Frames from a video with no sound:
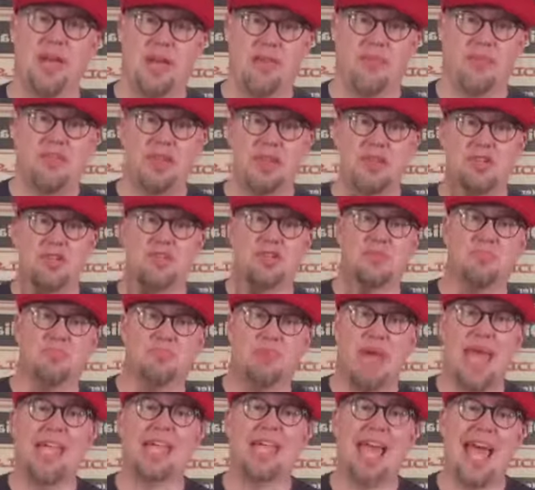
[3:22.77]
Avengers
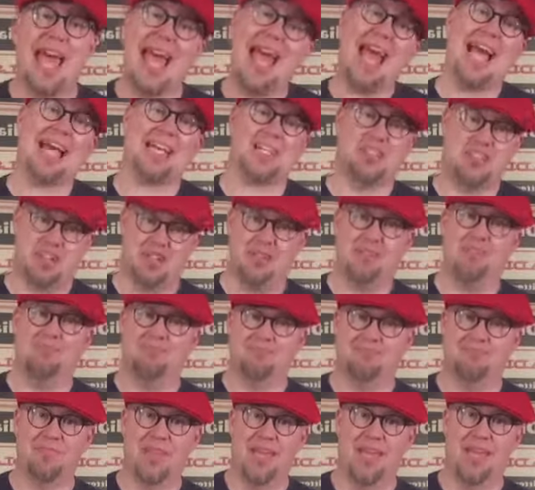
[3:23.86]
Beta action.
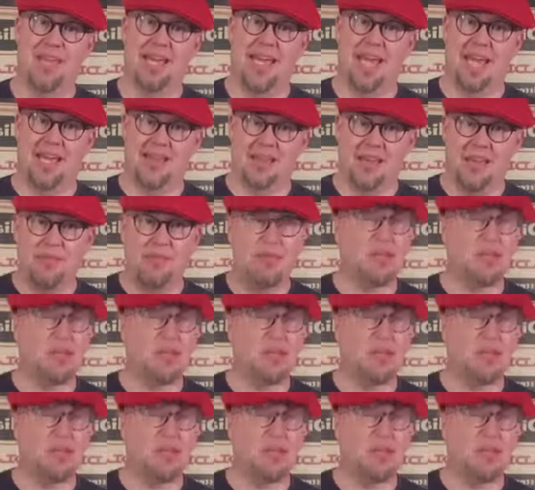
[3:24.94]
And they've been